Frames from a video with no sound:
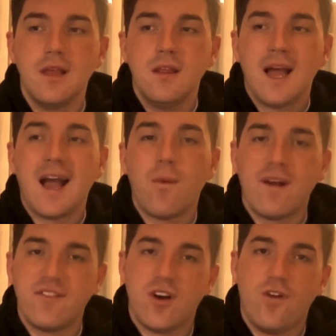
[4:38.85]

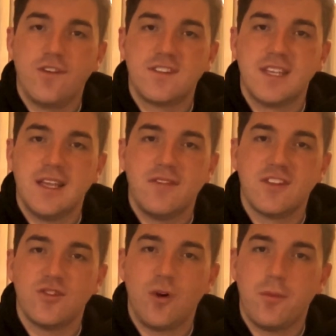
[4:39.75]
However, obviously
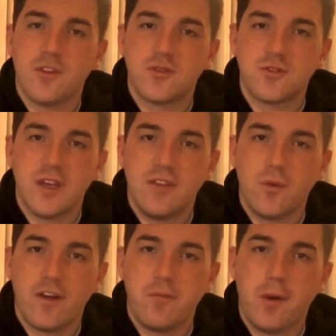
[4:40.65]
there's not much in the
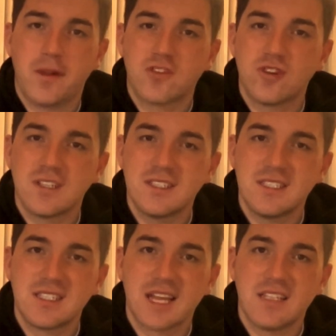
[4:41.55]
way of public transit
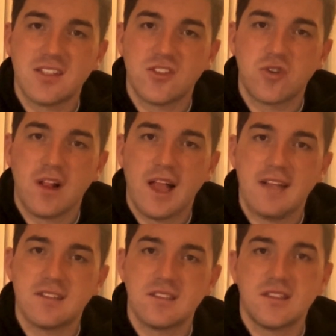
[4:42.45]
to get to the
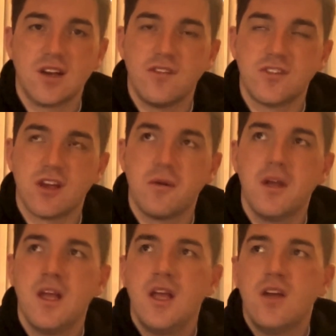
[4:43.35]
trailheads and stuff, so
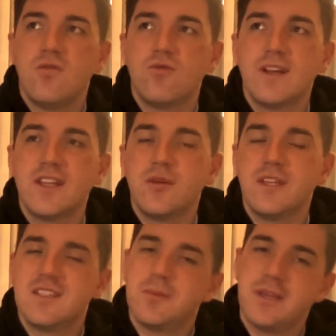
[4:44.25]
really you
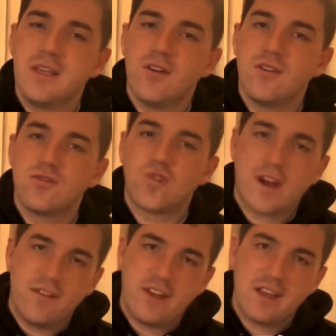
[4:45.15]
need to be
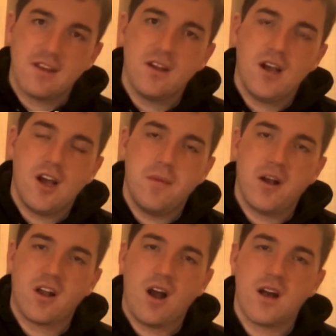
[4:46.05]
driving
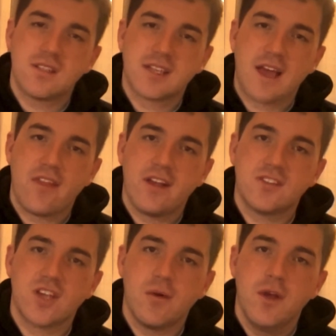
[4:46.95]
a car to get there.
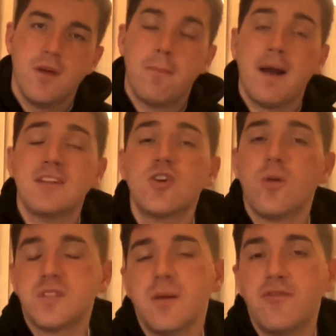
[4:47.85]
So my
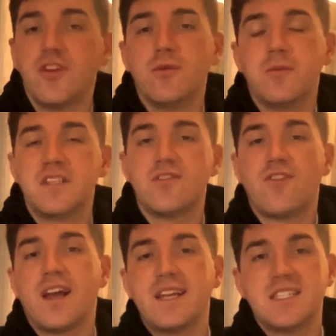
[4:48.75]
top tip for you would be to
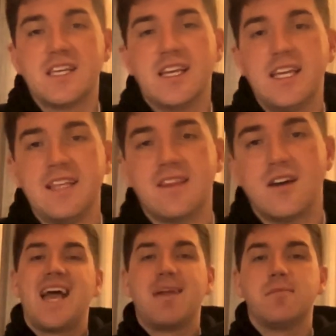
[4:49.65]
fly into
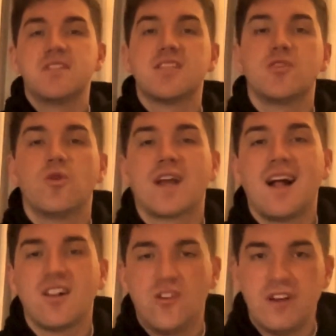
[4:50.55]
either Edmonton or
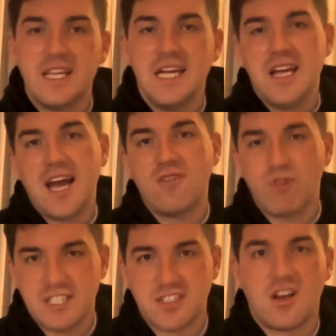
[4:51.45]
Calgary and
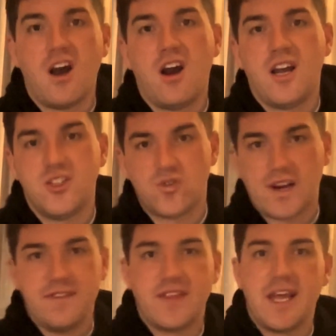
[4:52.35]
rent a car and
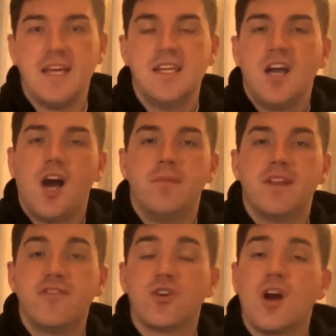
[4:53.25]
drive there. But
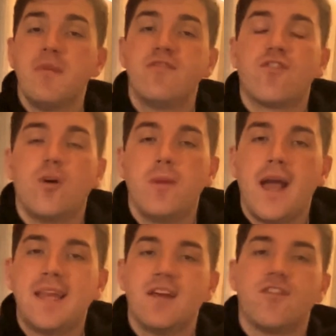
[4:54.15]
if you're coming from
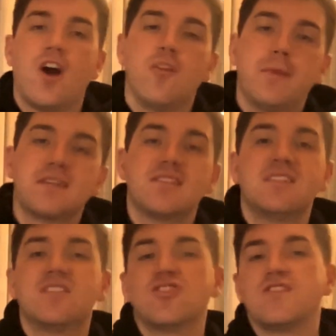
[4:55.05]
any of the other big
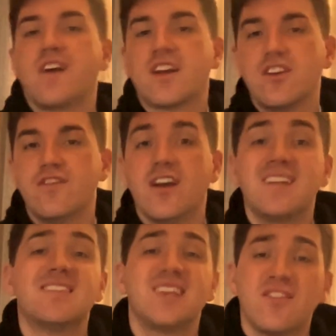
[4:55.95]
cities such as Vancouver,
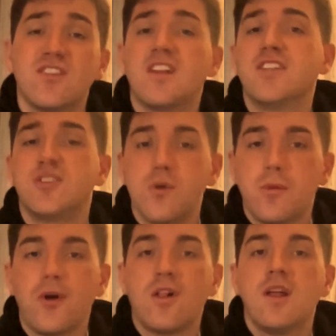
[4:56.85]
it's definitely
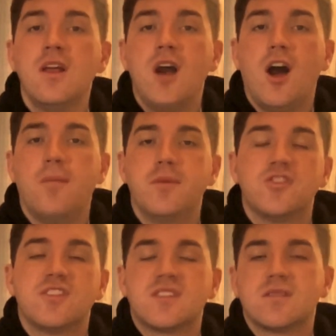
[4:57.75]
doable, but
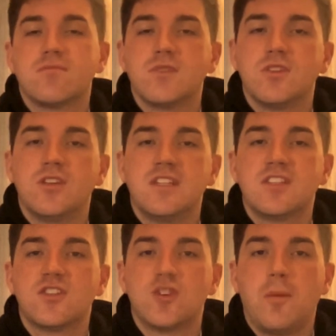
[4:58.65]
just you need
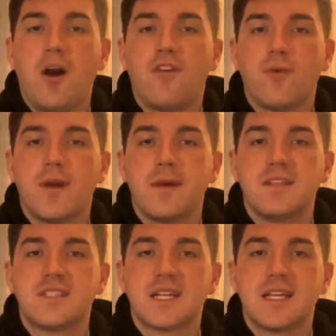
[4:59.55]
to stop halfway
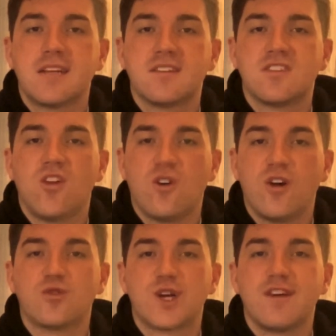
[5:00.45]
basically because it's a long
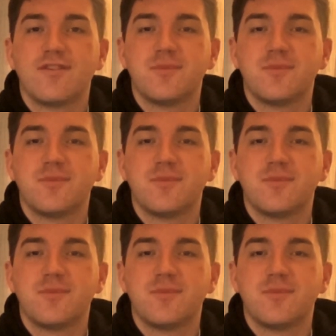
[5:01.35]
old drive.